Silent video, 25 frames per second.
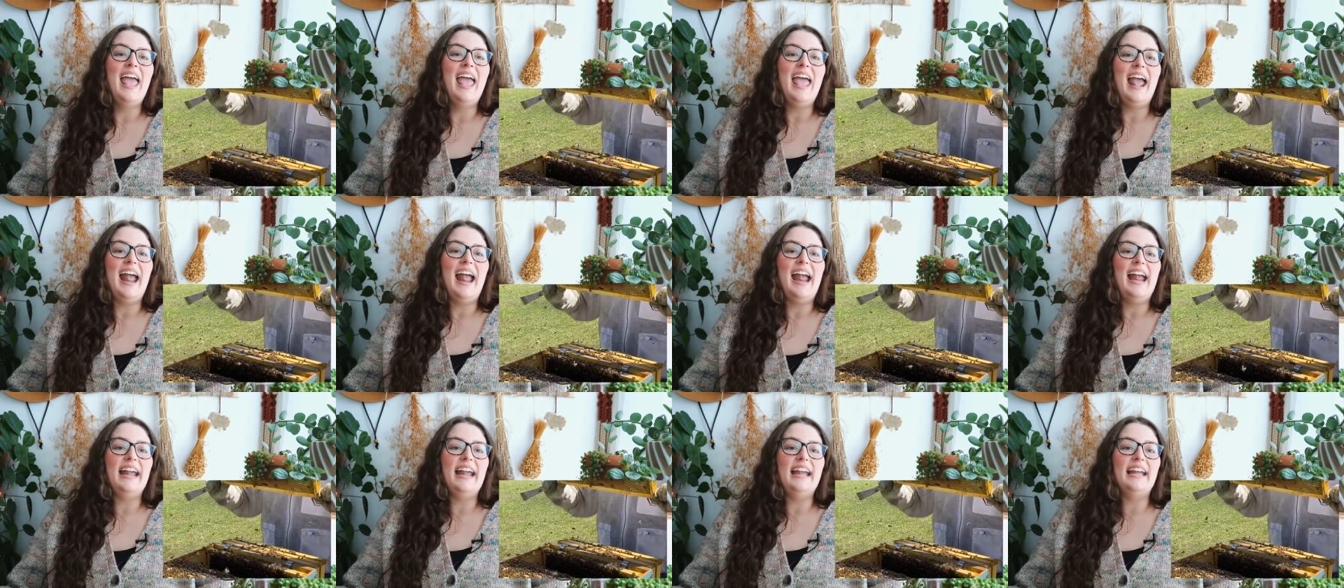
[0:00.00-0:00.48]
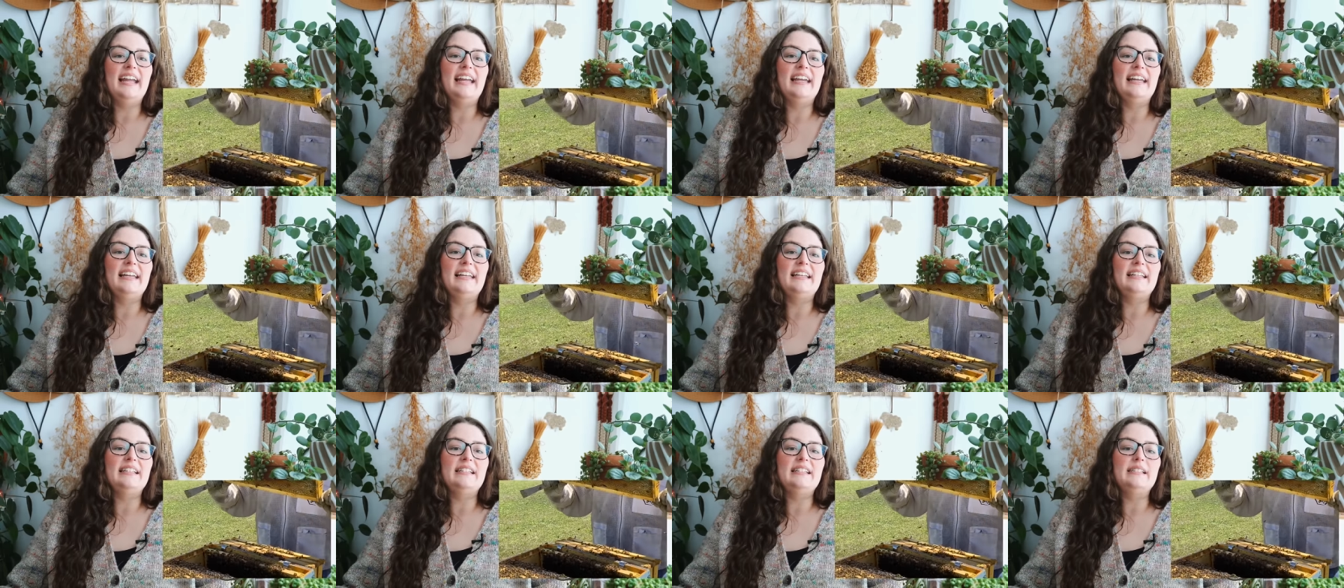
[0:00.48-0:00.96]

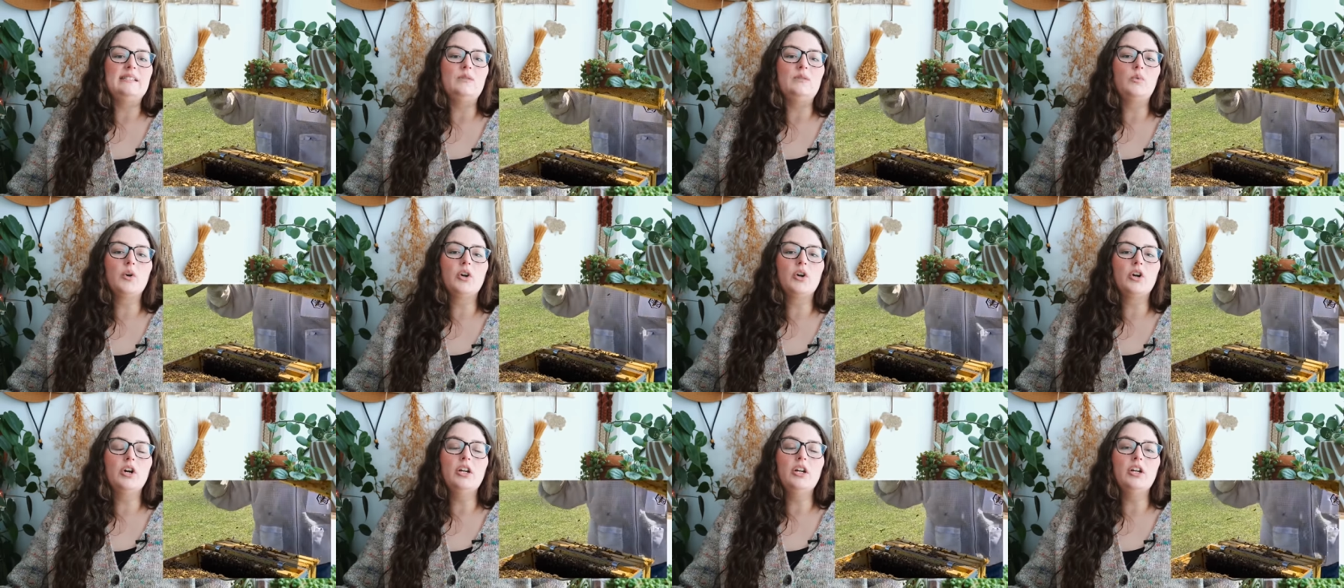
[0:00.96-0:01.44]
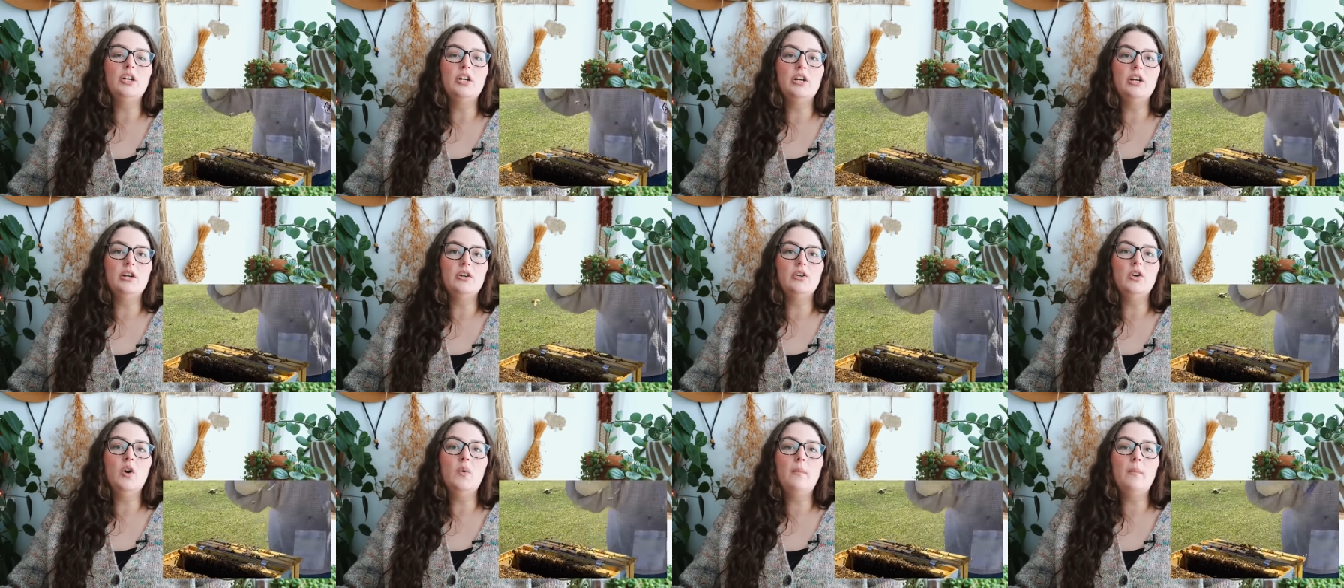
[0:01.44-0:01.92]
And we're
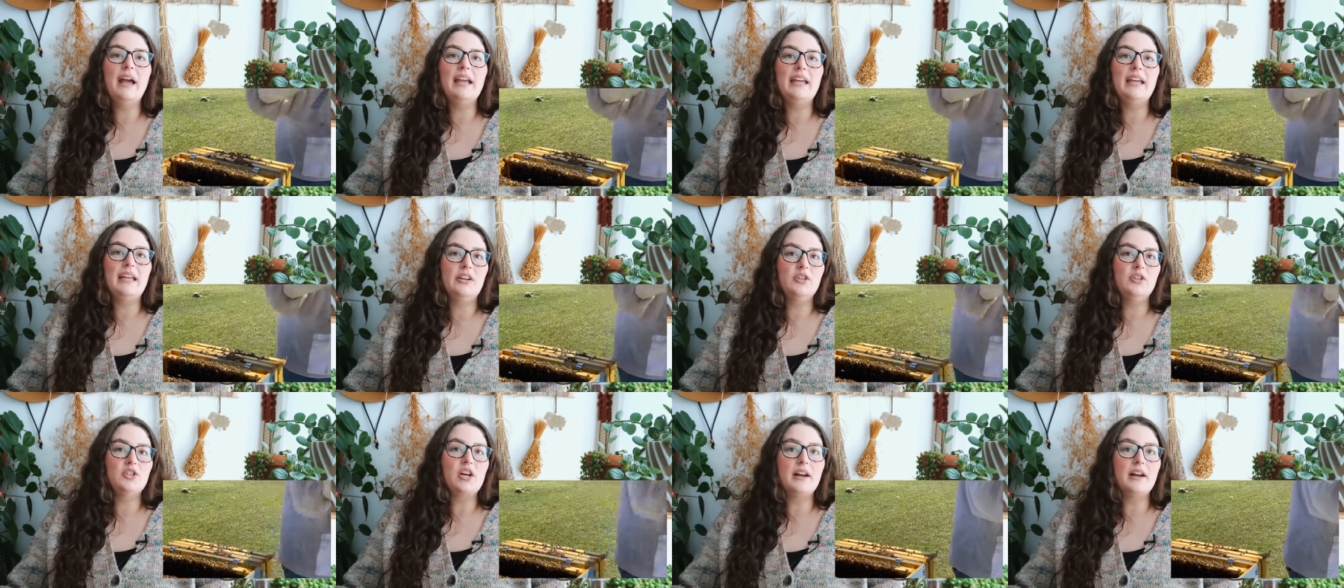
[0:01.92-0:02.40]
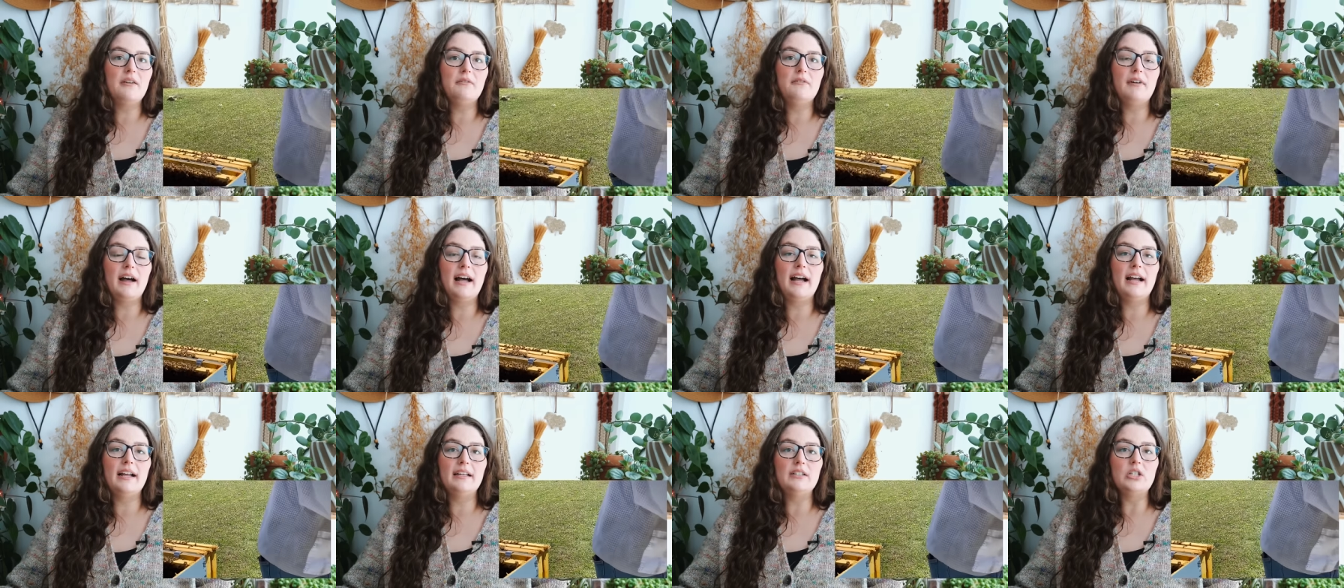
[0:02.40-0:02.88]
gonna go back in and try to
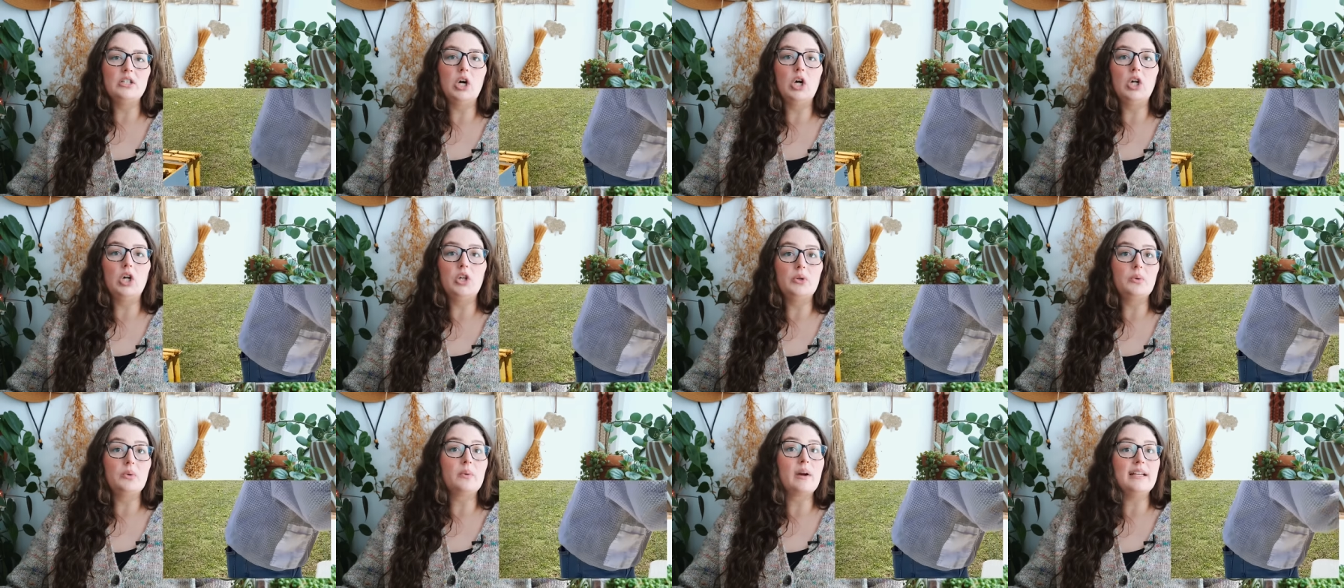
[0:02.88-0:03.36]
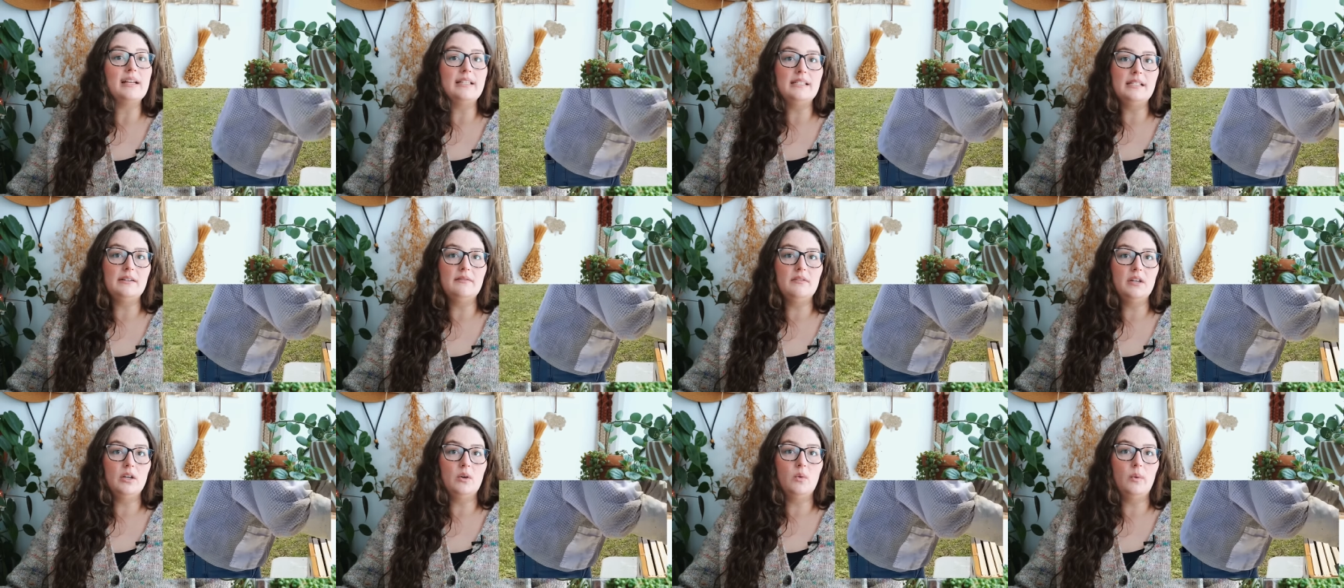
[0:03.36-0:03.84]
find all the rest
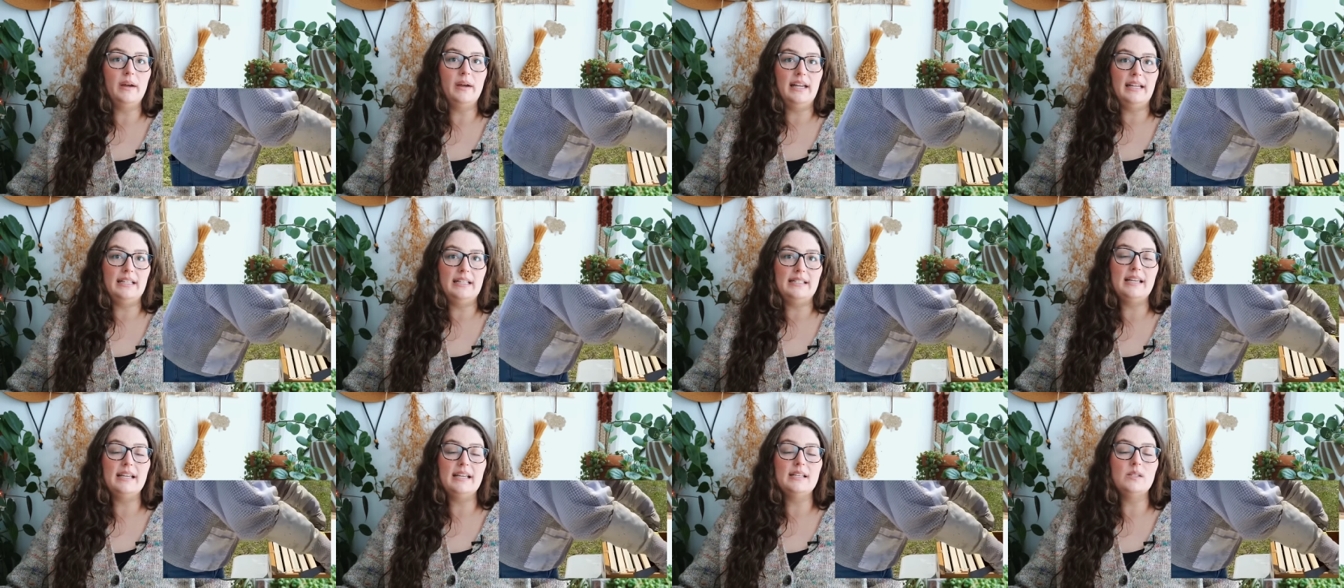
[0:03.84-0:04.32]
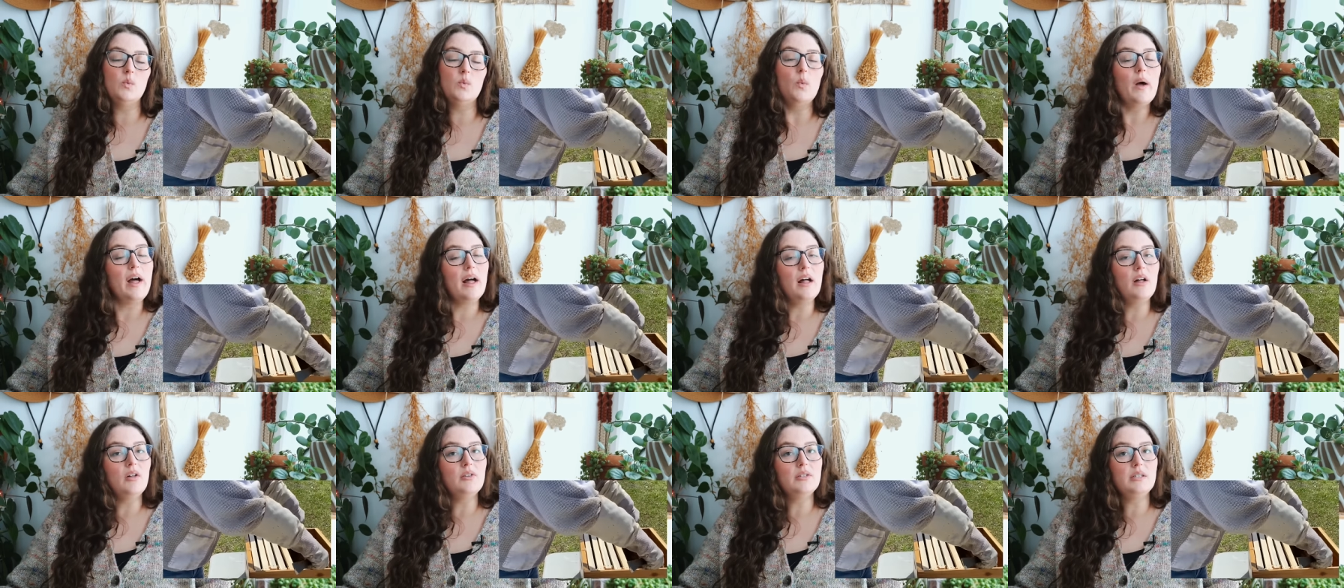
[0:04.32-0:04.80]
of the queens as
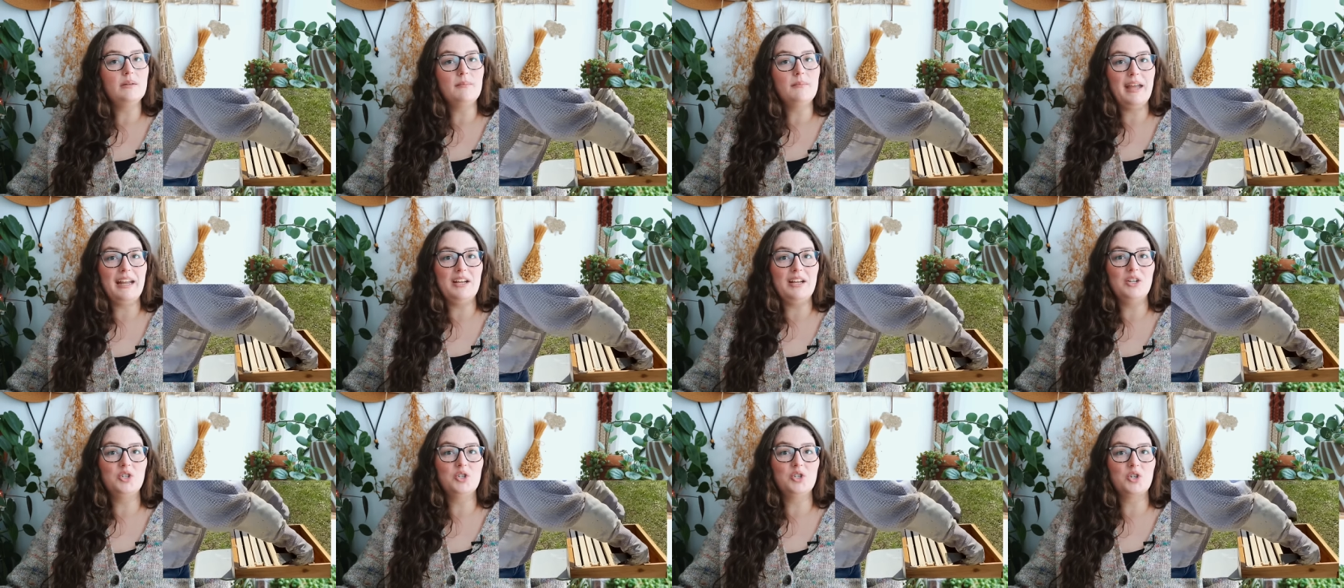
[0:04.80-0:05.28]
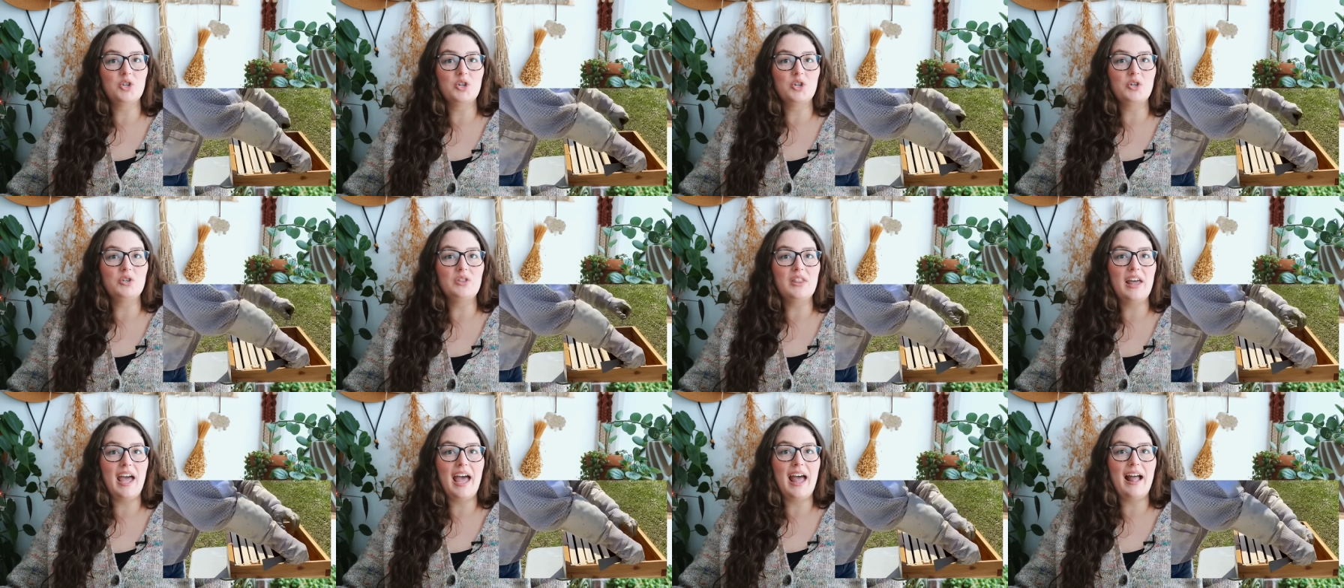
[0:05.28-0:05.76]
well to make
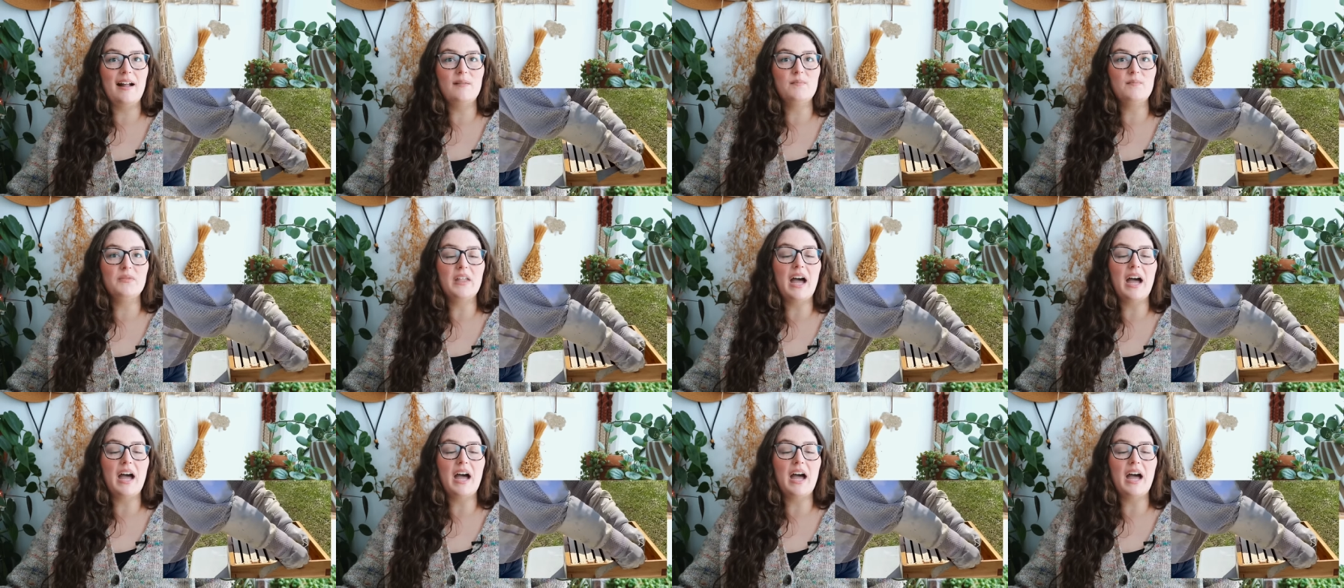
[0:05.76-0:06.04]
sure that